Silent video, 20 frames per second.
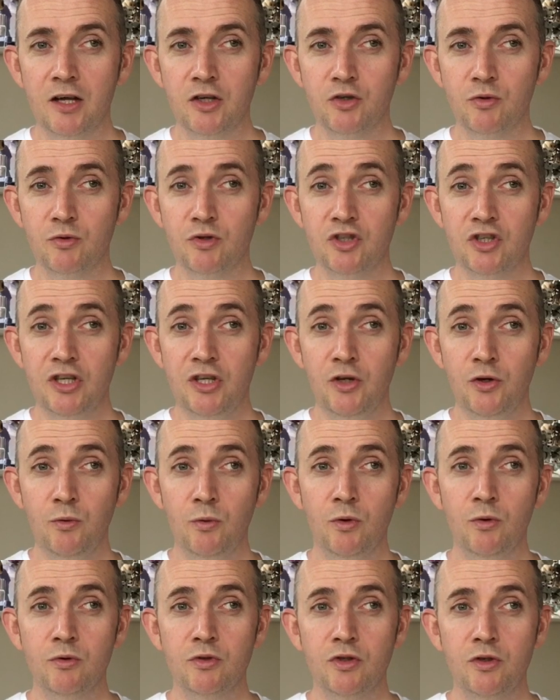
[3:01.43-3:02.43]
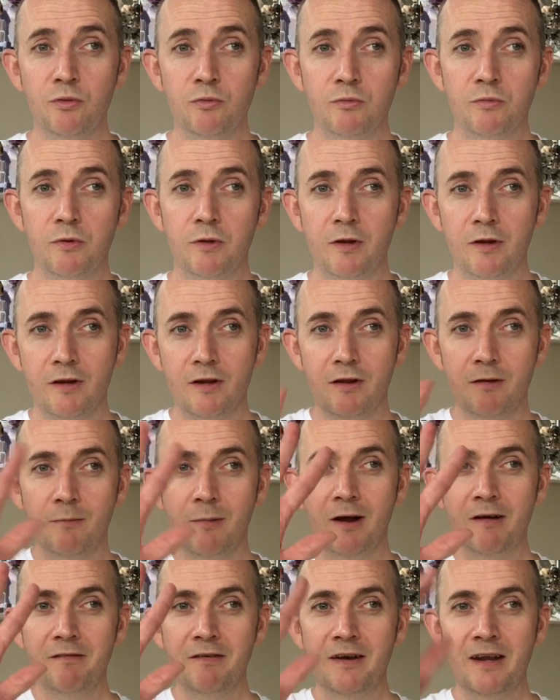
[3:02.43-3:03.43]
I shall see you all soon.
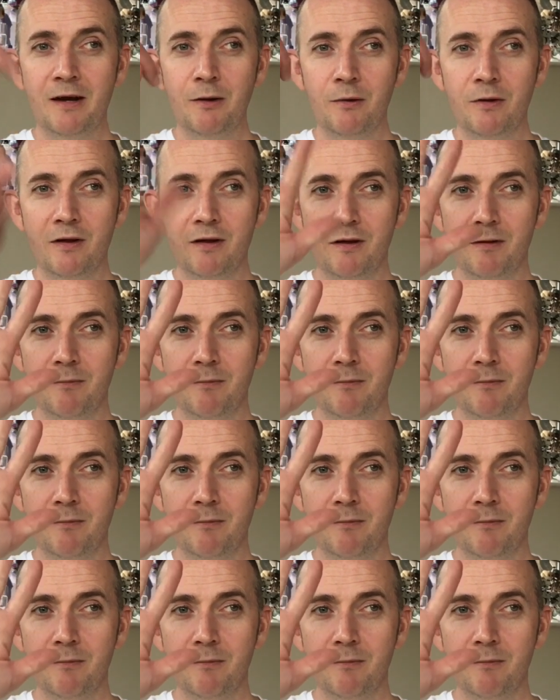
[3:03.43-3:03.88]
Bye for now.